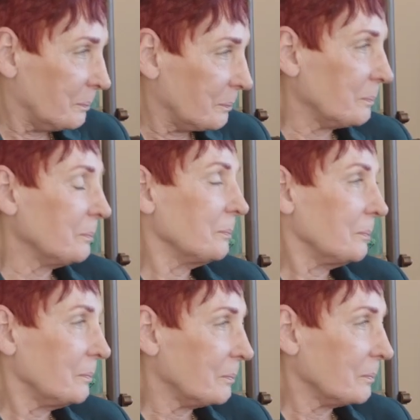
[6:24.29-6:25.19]

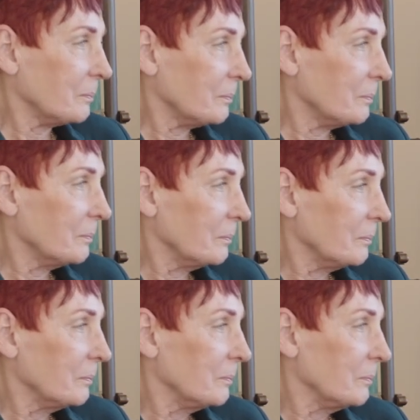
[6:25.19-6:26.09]

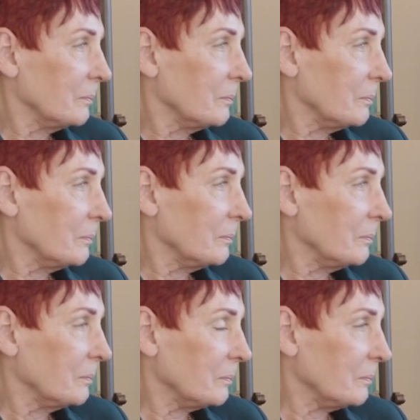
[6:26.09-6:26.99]

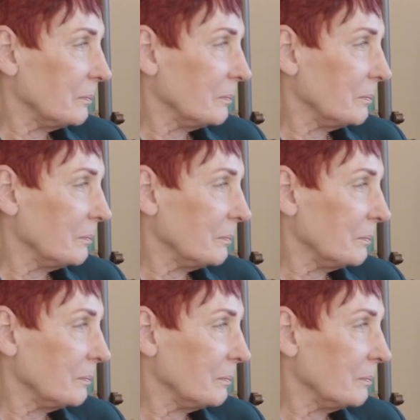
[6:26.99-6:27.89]

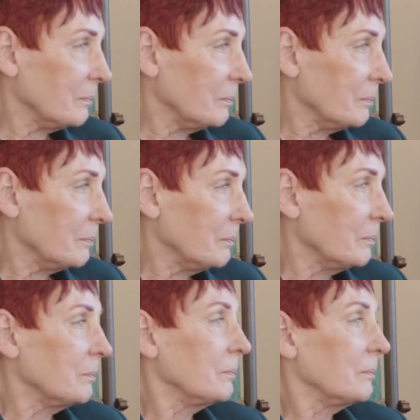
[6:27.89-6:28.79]

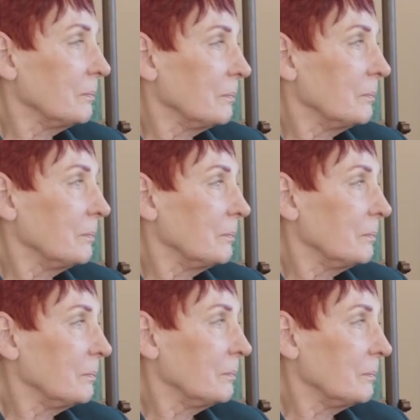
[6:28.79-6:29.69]

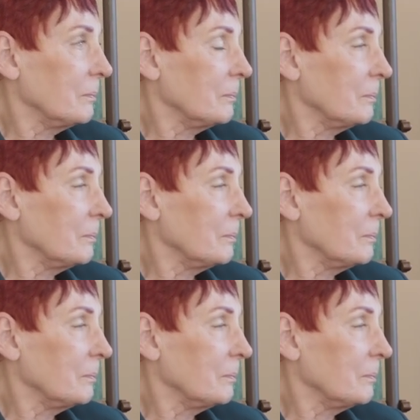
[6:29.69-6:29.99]
This person isn't speaking.